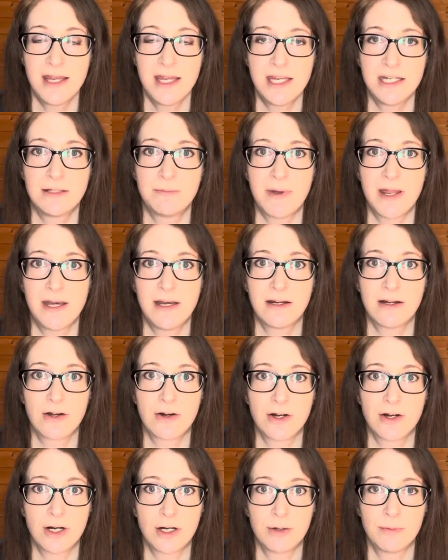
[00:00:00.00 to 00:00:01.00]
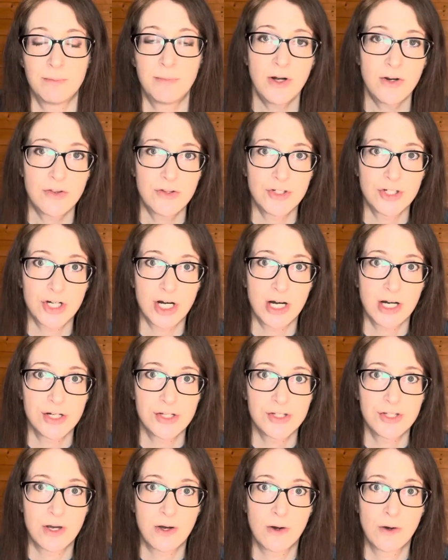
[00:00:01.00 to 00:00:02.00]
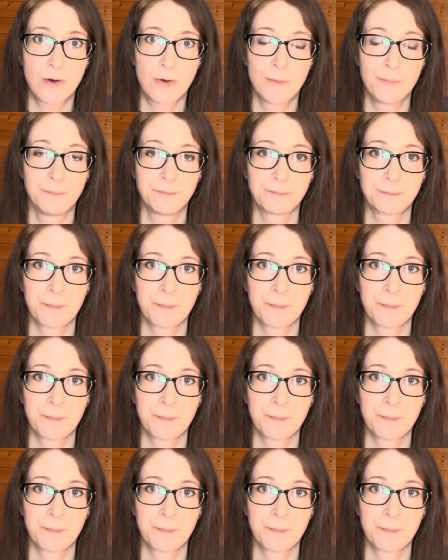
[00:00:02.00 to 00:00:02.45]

depending on our birth chart. So